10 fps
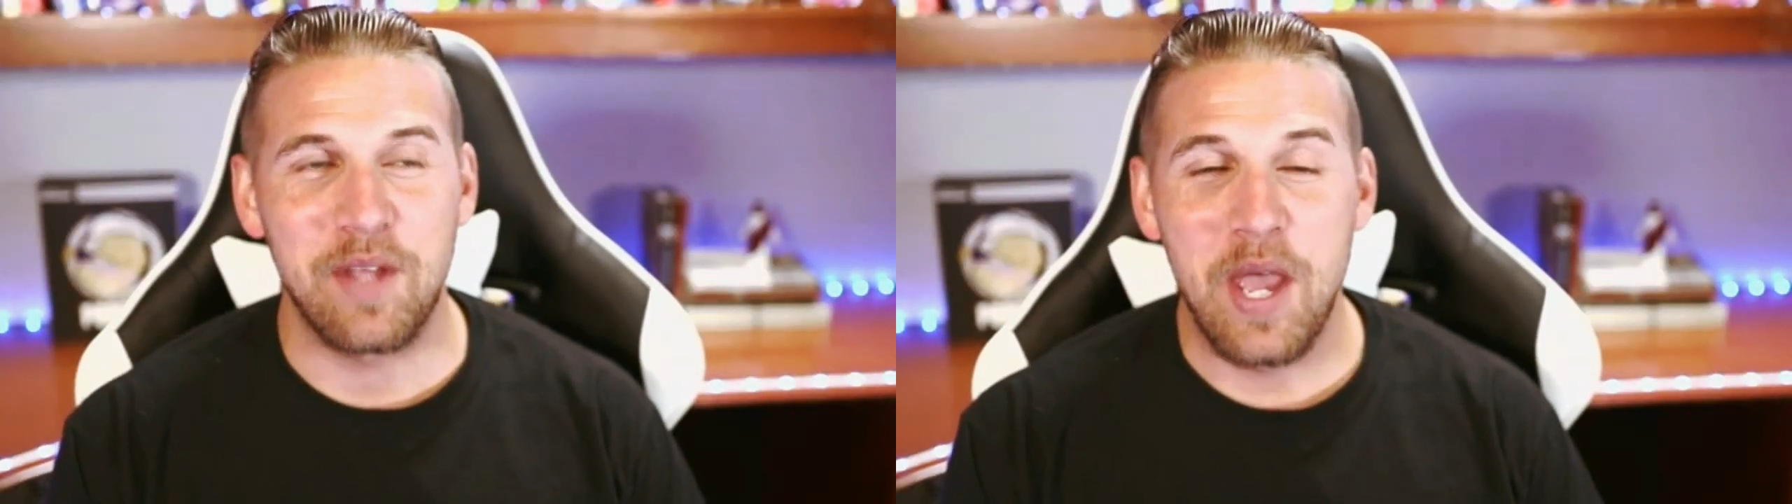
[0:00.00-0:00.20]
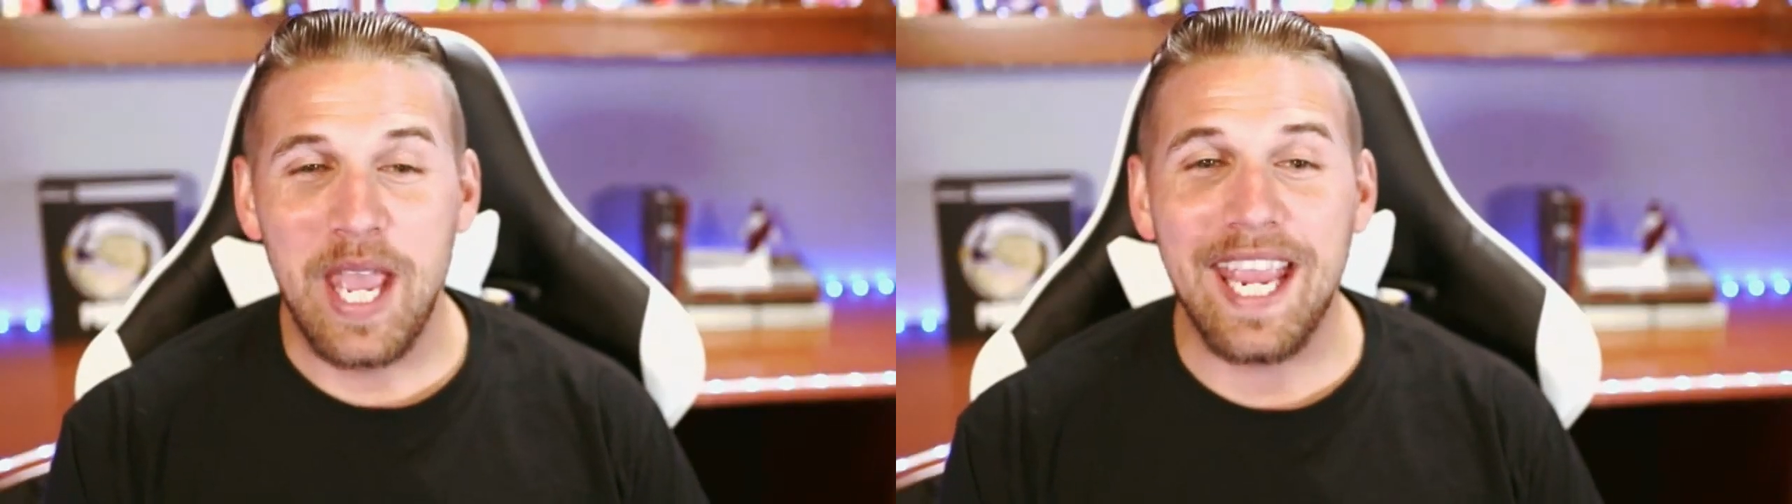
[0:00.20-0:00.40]

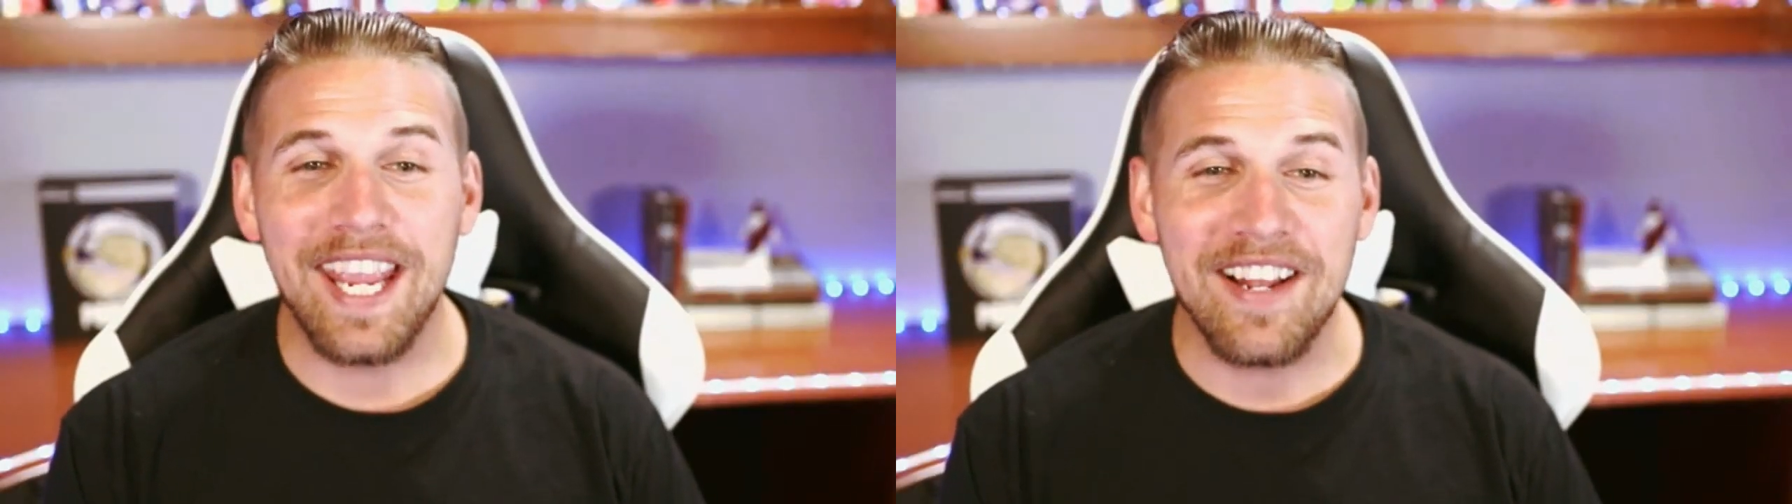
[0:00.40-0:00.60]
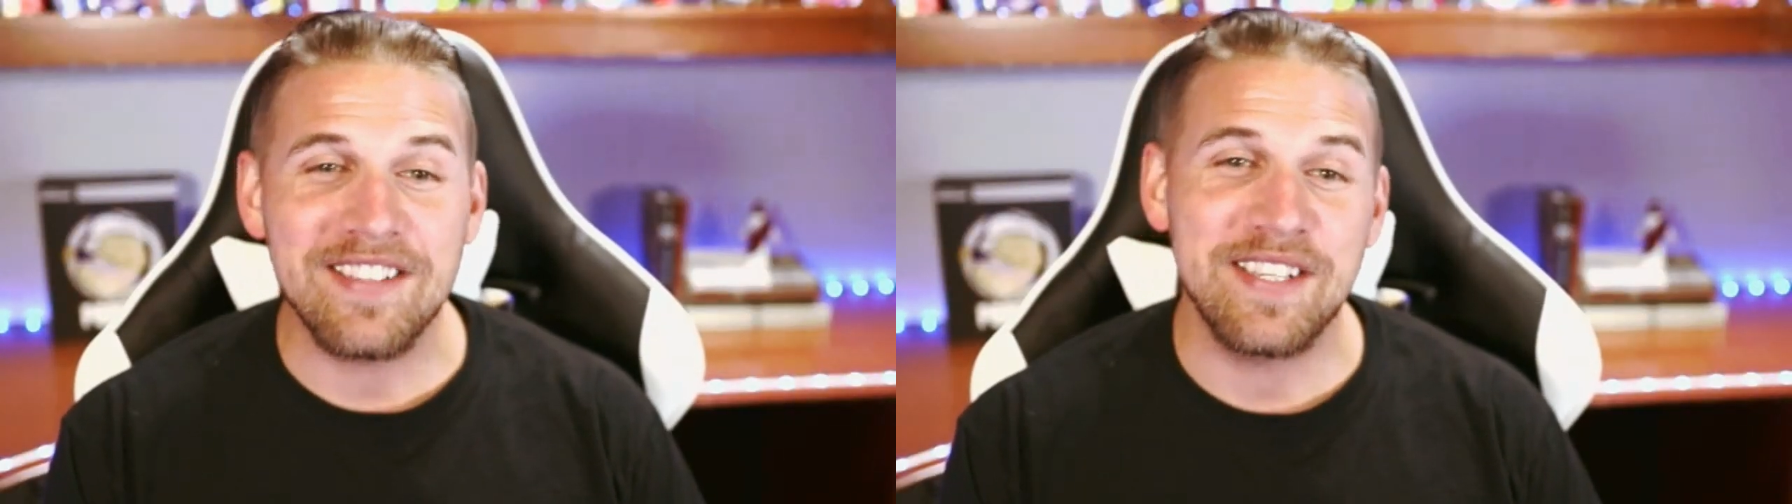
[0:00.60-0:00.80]
he
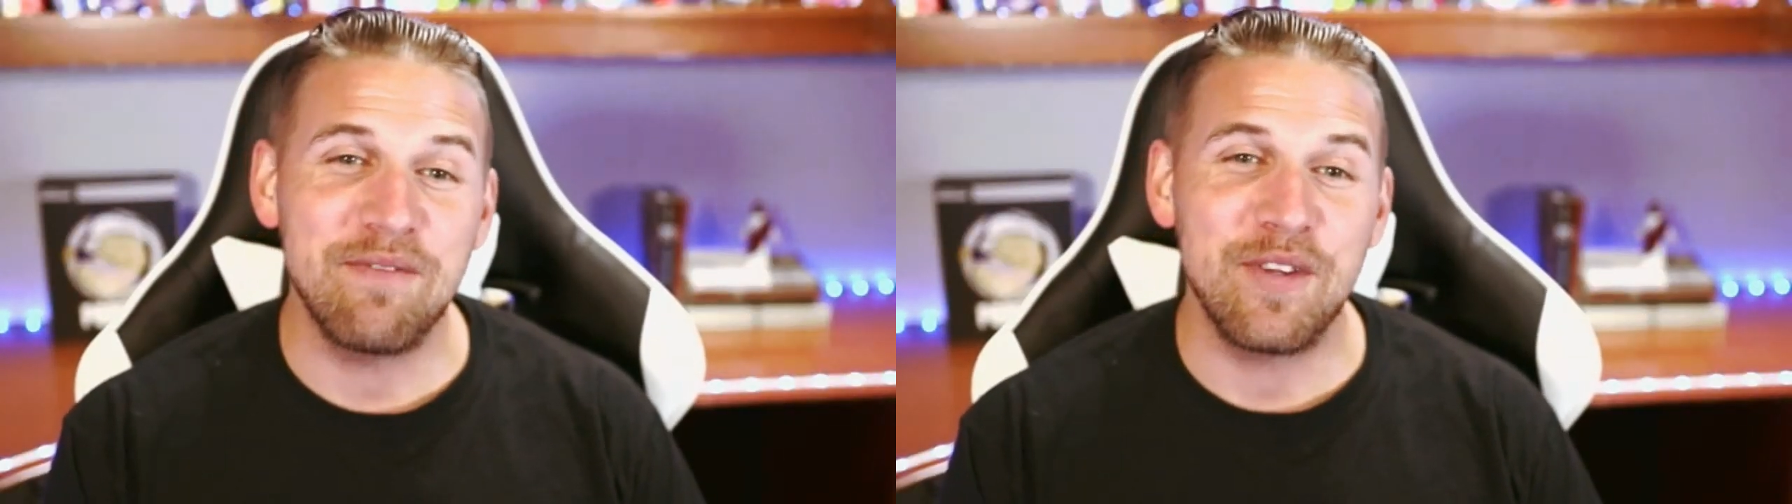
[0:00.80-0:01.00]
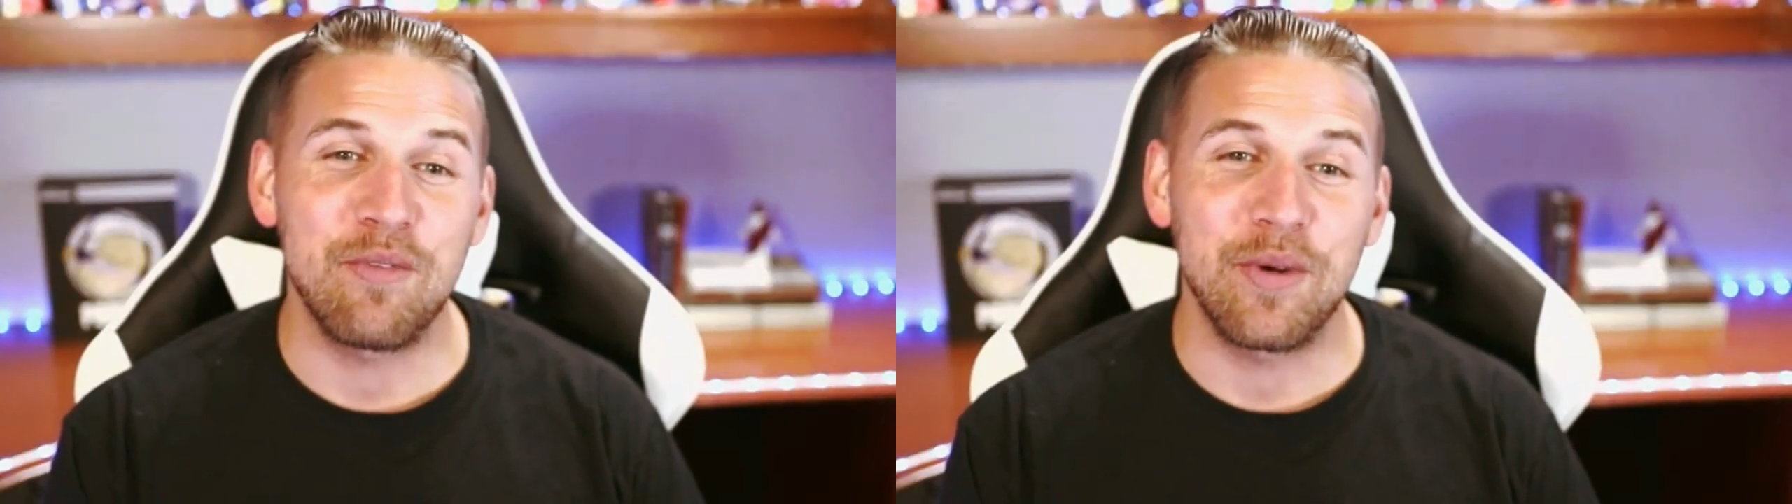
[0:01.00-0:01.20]
doesn't
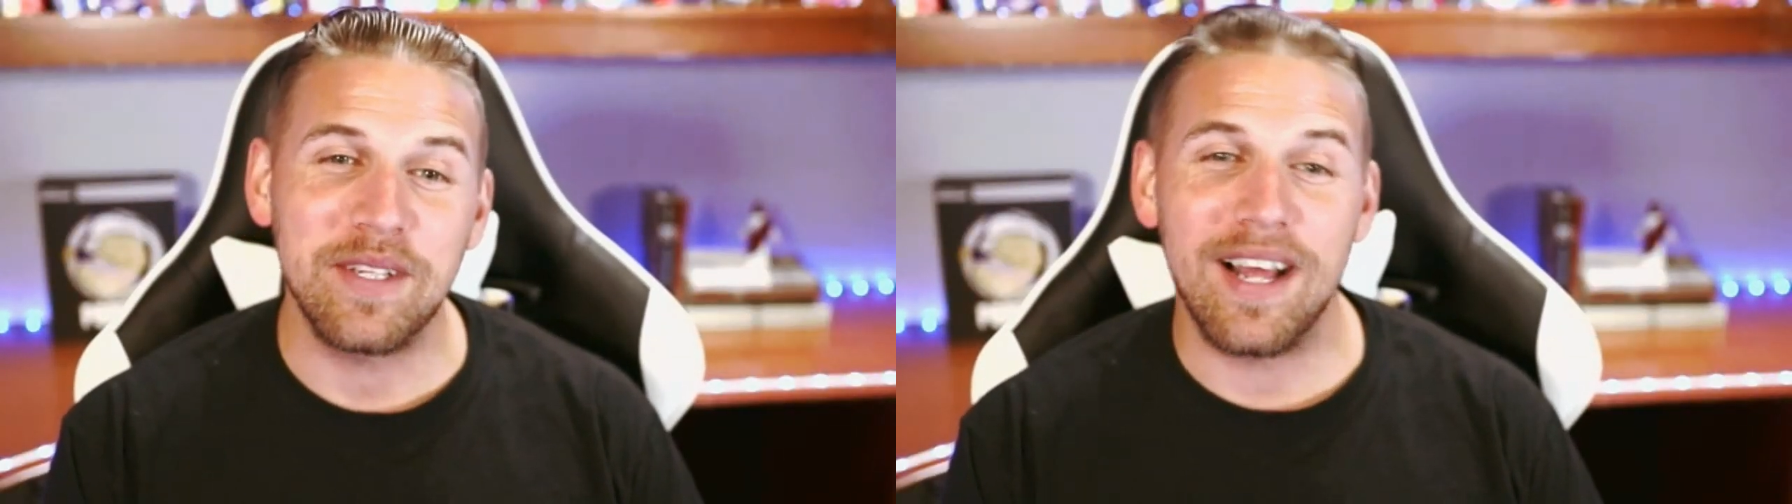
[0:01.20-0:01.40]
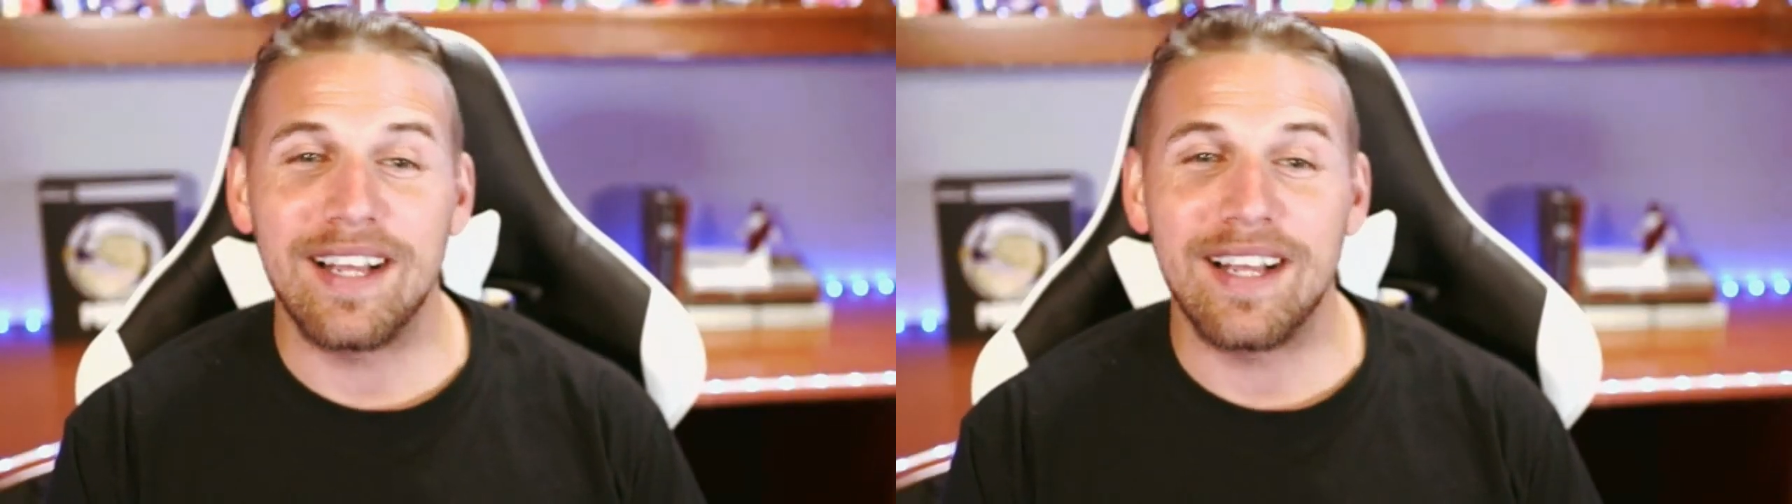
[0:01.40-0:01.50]
even realize